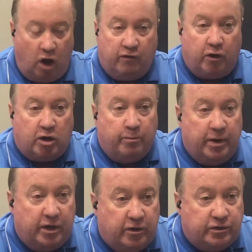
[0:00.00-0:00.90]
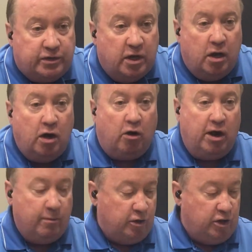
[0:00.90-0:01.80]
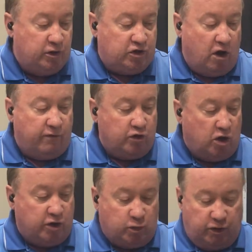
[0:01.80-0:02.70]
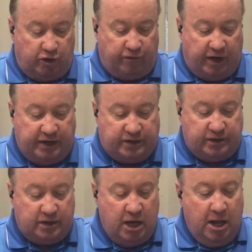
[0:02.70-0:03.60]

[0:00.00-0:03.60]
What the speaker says: All of our competitors are able to use soft jaws with their vises.